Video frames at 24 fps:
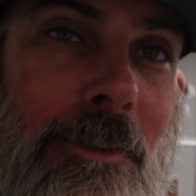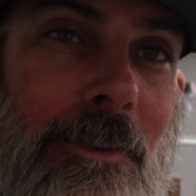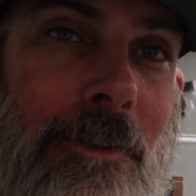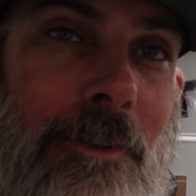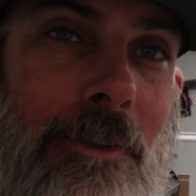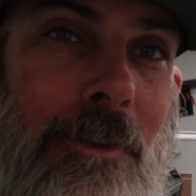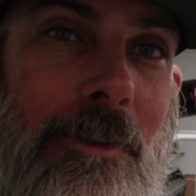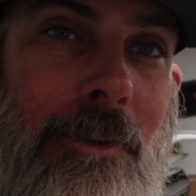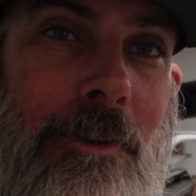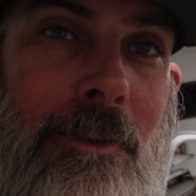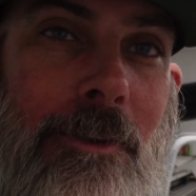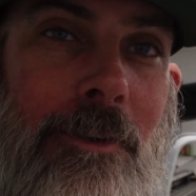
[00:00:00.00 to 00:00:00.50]
do you
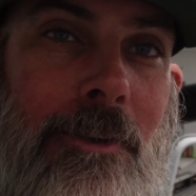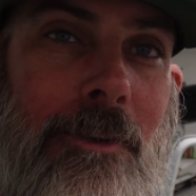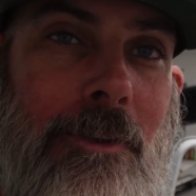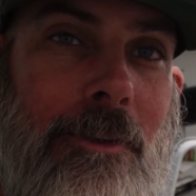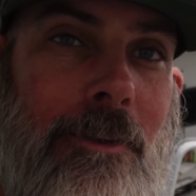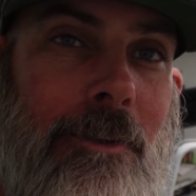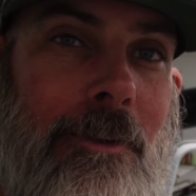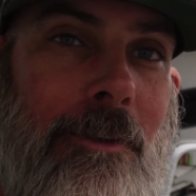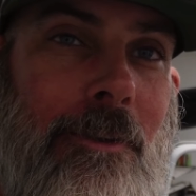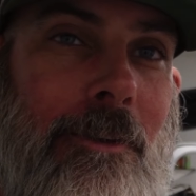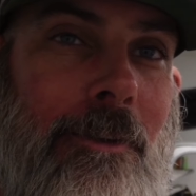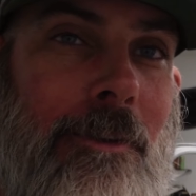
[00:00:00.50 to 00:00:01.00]
think about this
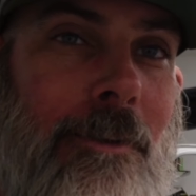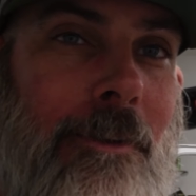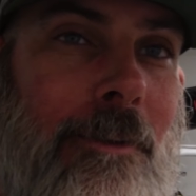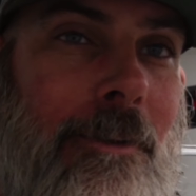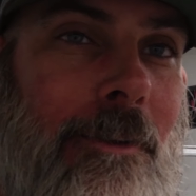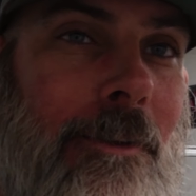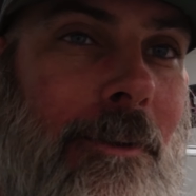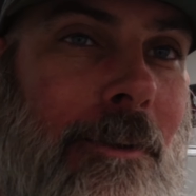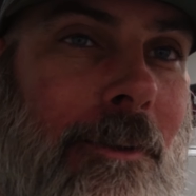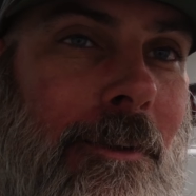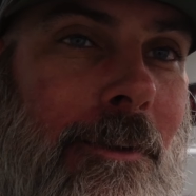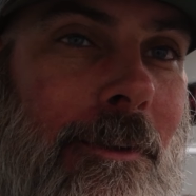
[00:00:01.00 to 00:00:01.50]
uh,
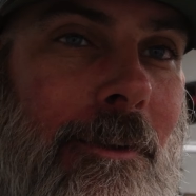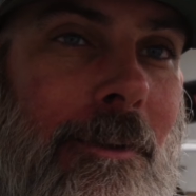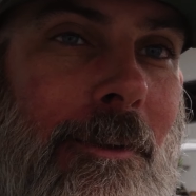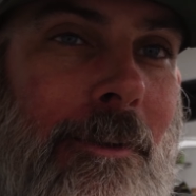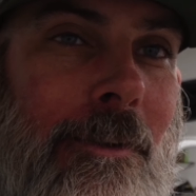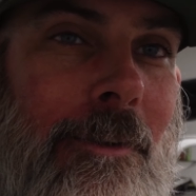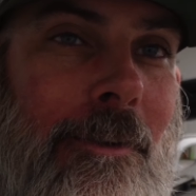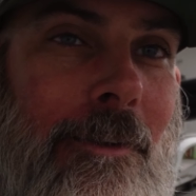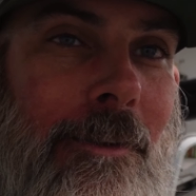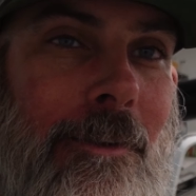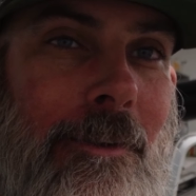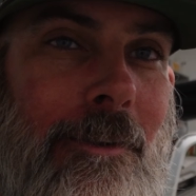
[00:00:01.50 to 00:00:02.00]
C
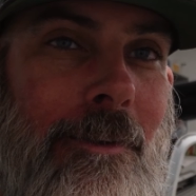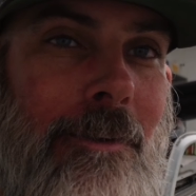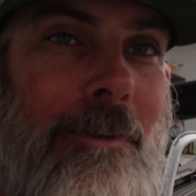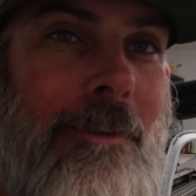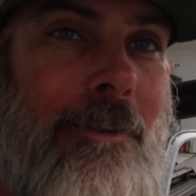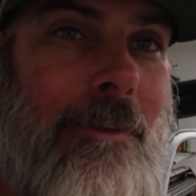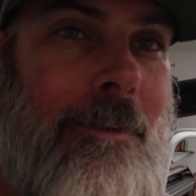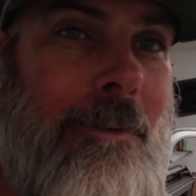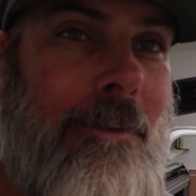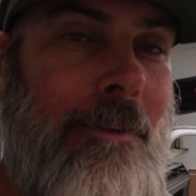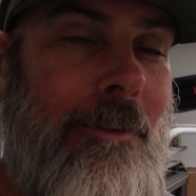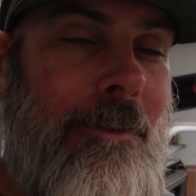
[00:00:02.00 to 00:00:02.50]
ten
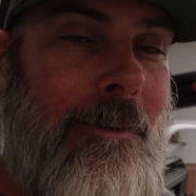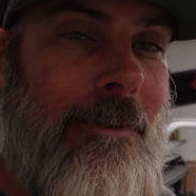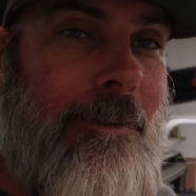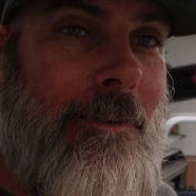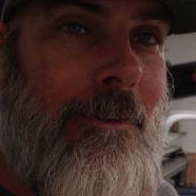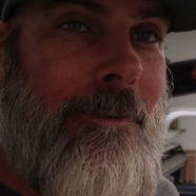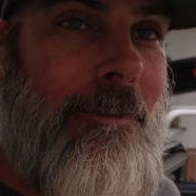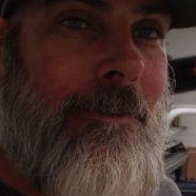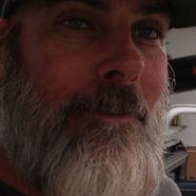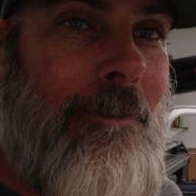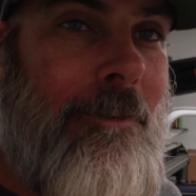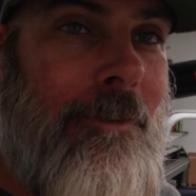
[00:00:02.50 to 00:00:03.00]

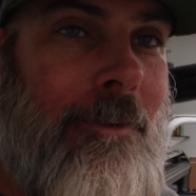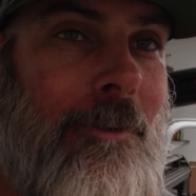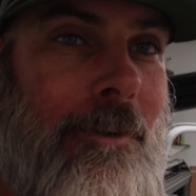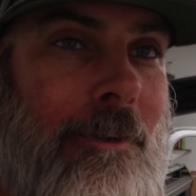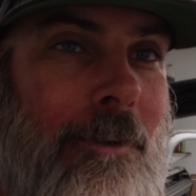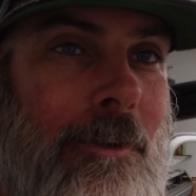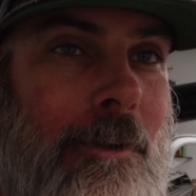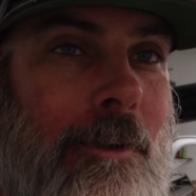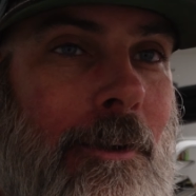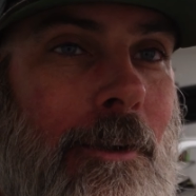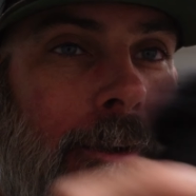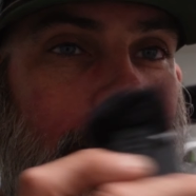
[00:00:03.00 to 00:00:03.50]
subwoofer
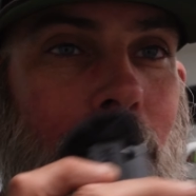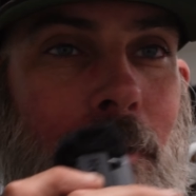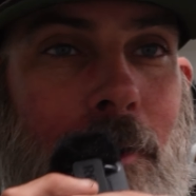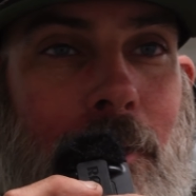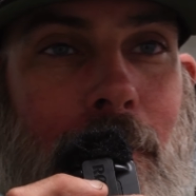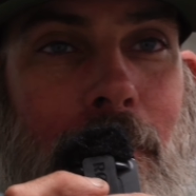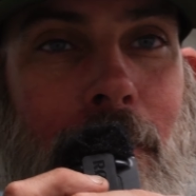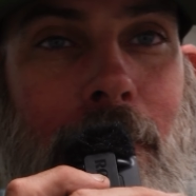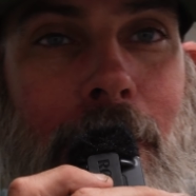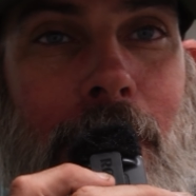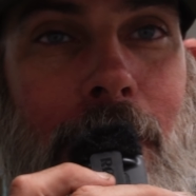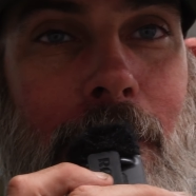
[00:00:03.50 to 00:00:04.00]

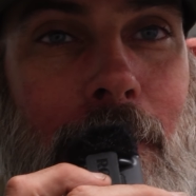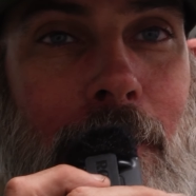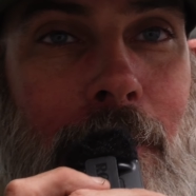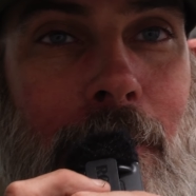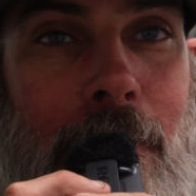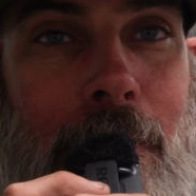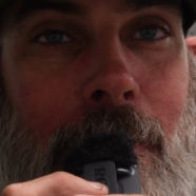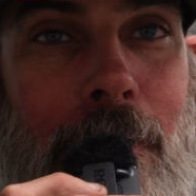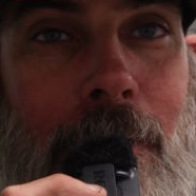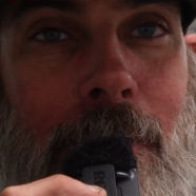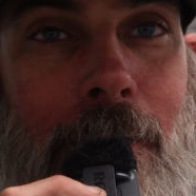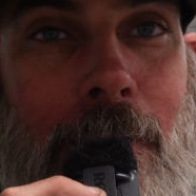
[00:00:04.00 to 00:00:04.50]
setup we've got
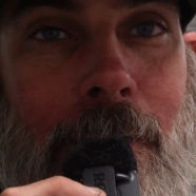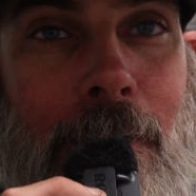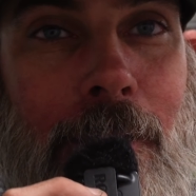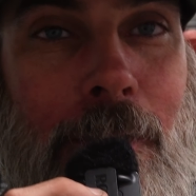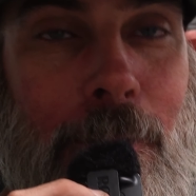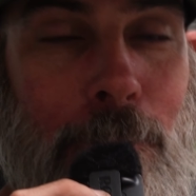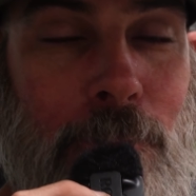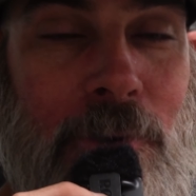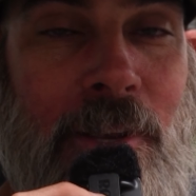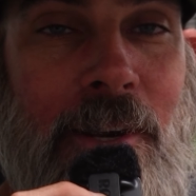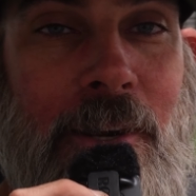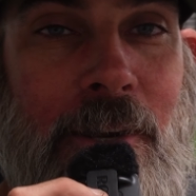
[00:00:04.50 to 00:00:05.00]
going on?
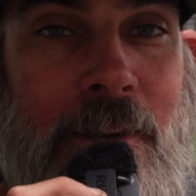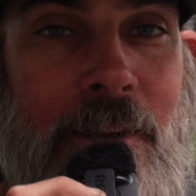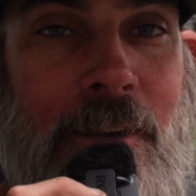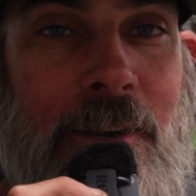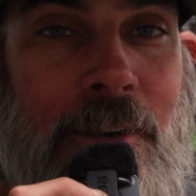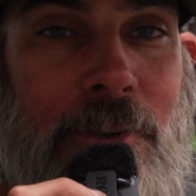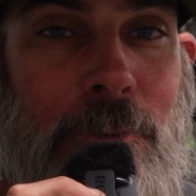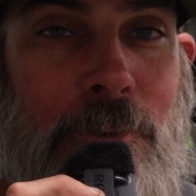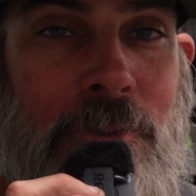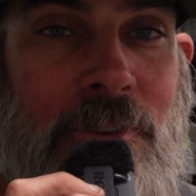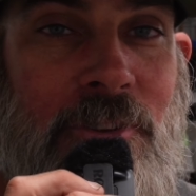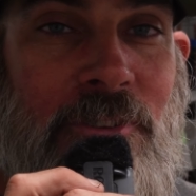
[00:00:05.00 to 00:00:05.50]
I'm ready to
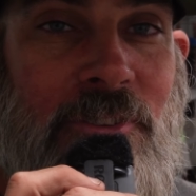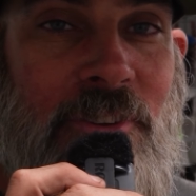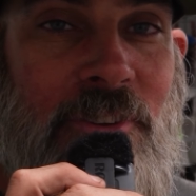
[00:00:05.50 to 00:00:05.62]
hear it with the